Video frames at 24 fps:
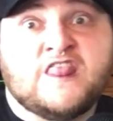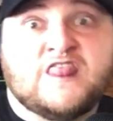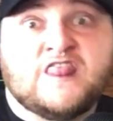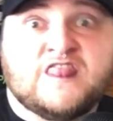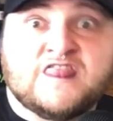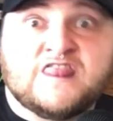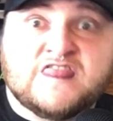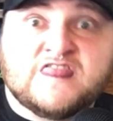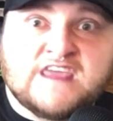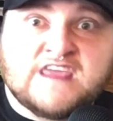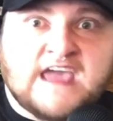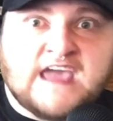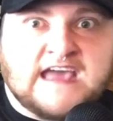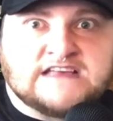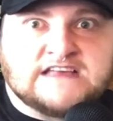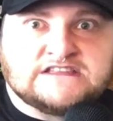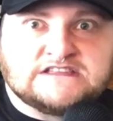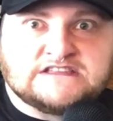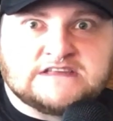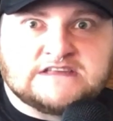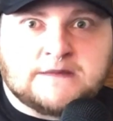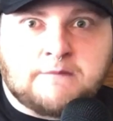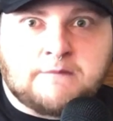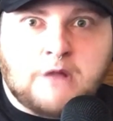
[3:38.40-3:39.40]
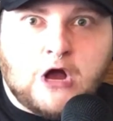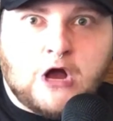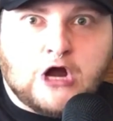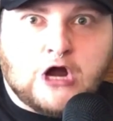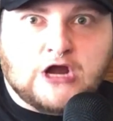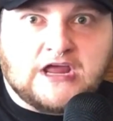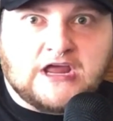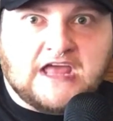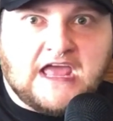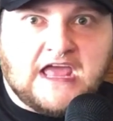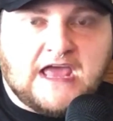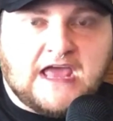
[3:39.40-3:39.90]

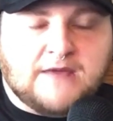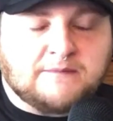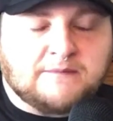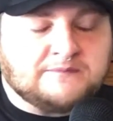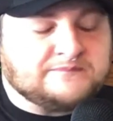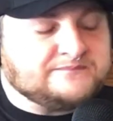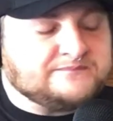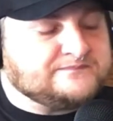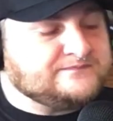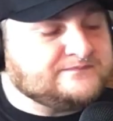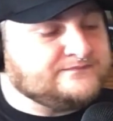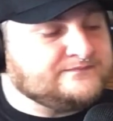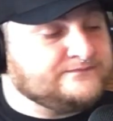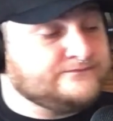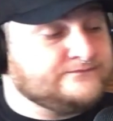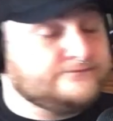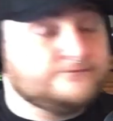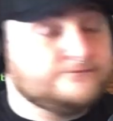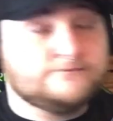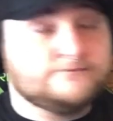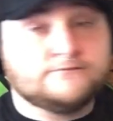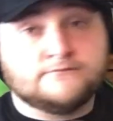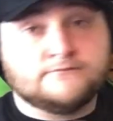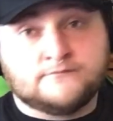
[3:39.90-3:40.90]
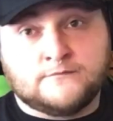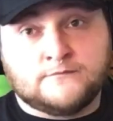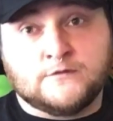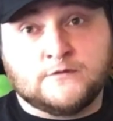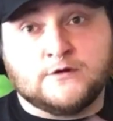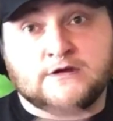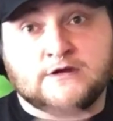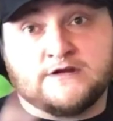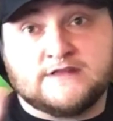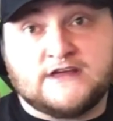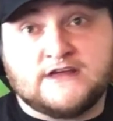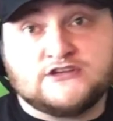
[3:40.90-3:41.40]
ASMR game. You
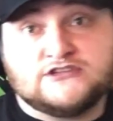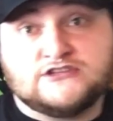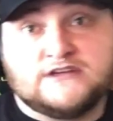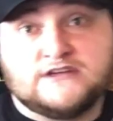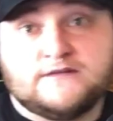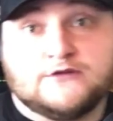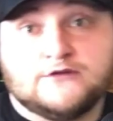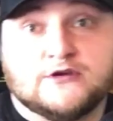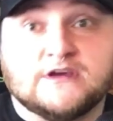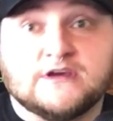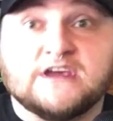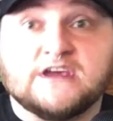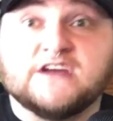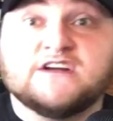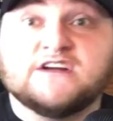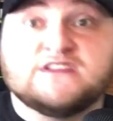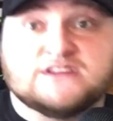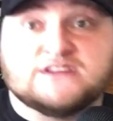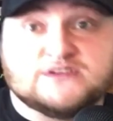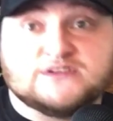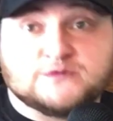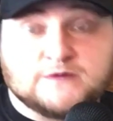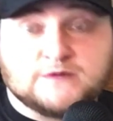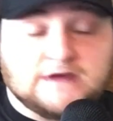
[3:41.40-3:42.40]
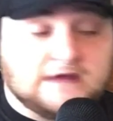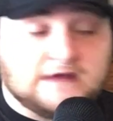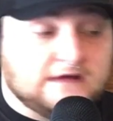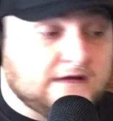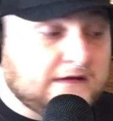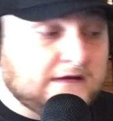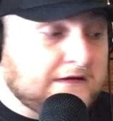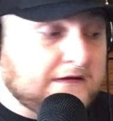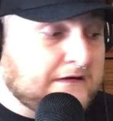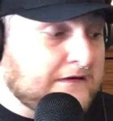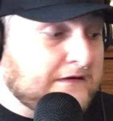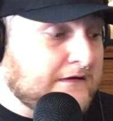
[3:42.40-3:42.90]
hear that shit? You can hear it this week.
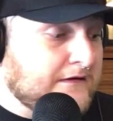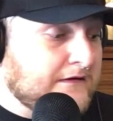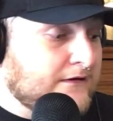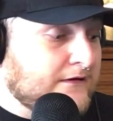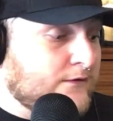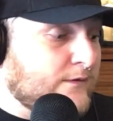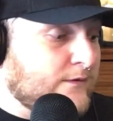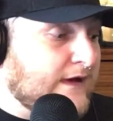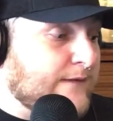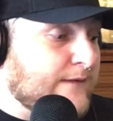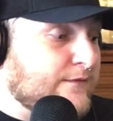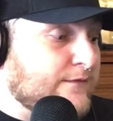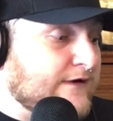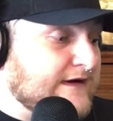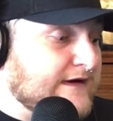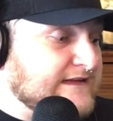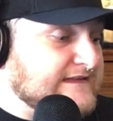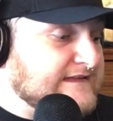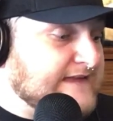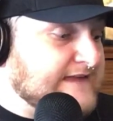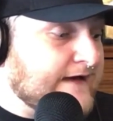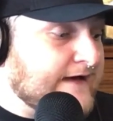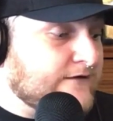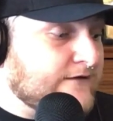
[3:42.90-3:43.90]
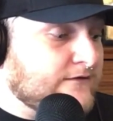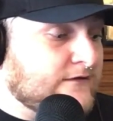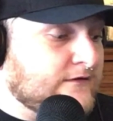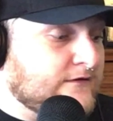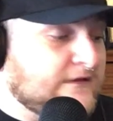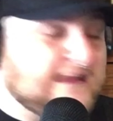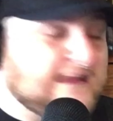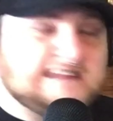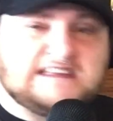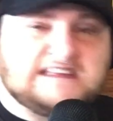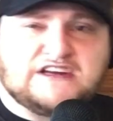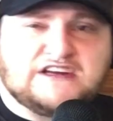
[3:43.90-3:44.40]
We upgraded sound.
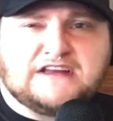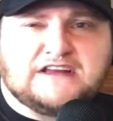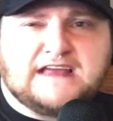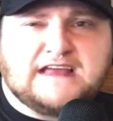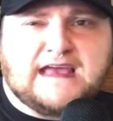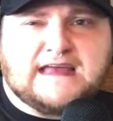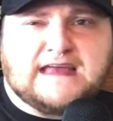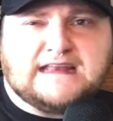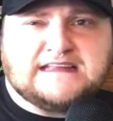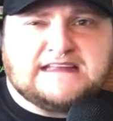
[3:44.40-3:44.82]
Let's hear it again.